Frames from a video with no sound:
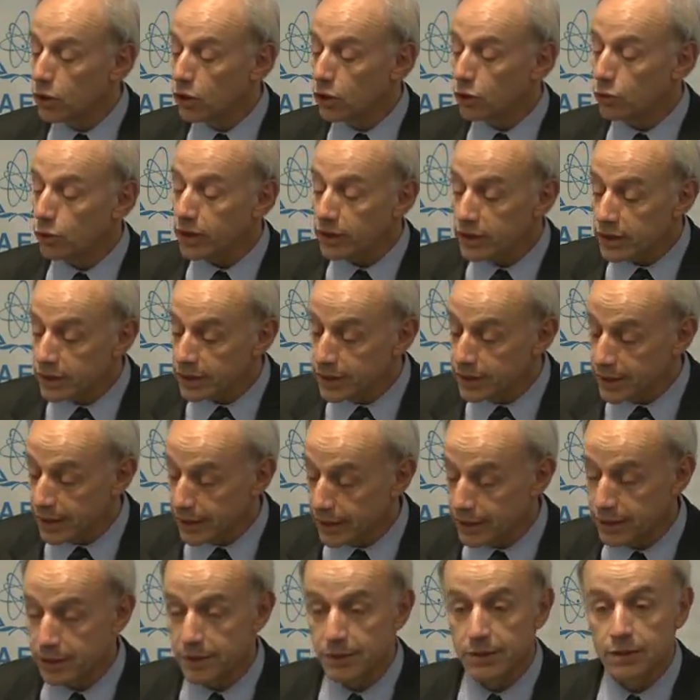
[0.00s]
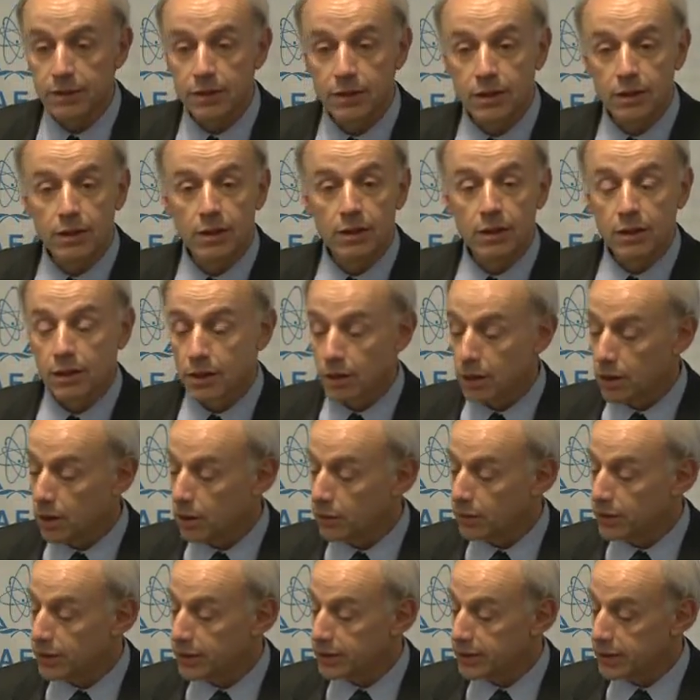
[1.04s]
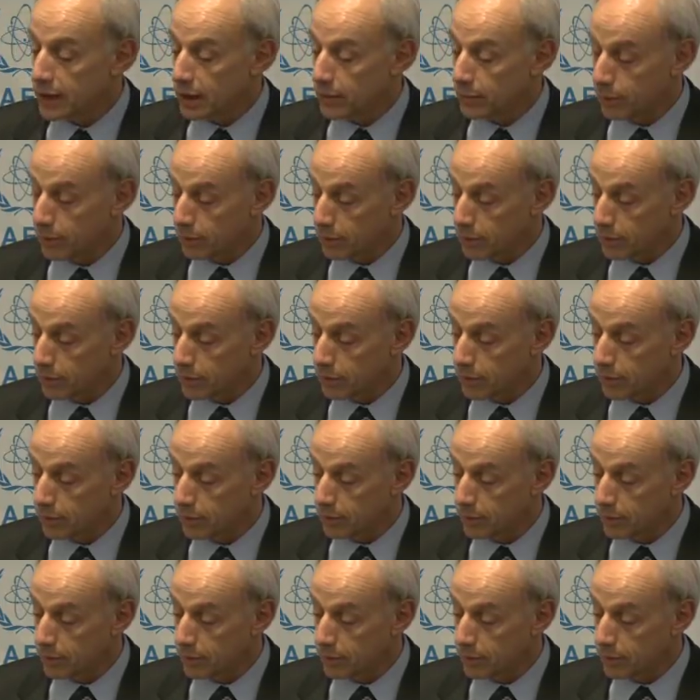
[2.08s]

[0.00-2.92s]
26 of these samples,